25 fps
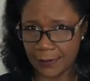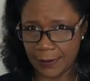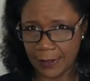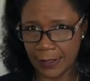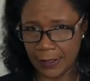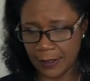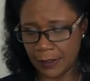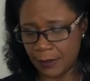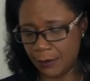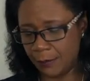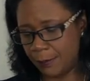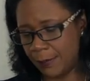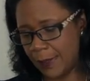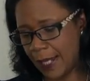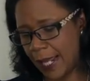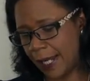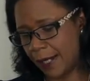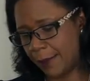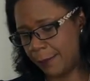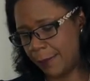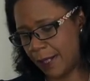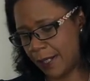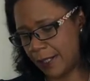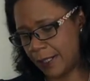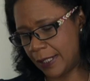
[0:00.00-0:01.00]
little black
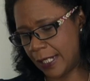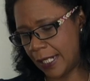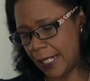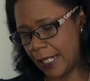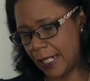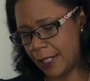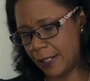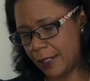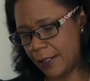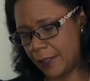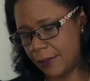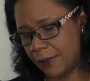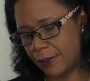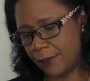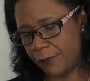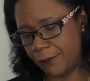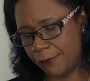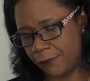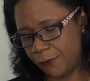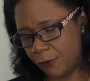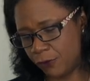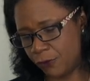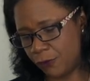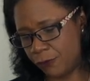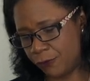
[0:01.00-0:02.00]
button here. The
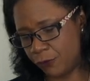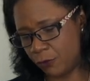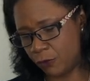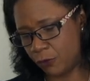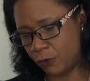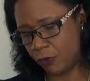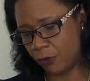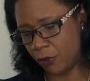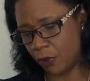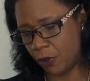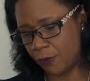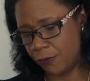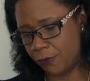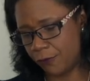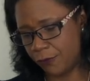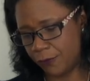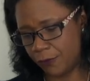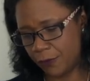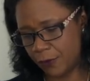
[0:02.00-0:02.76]
foot falls off.